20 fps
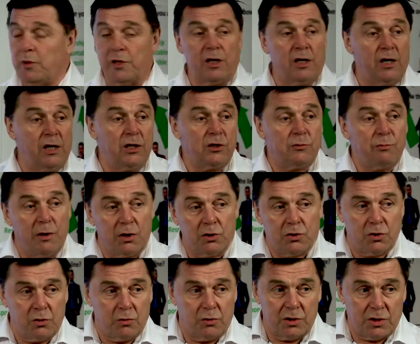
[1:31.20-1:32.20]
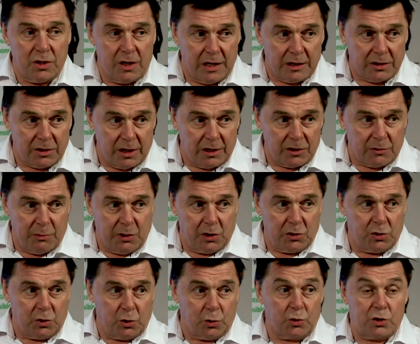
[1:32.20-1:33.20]
Within each module there's an assets
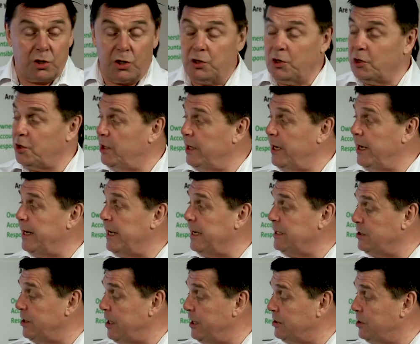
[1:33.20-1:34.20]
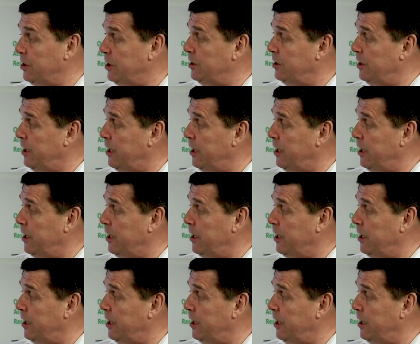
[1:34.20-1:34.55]
module, so you can add assets in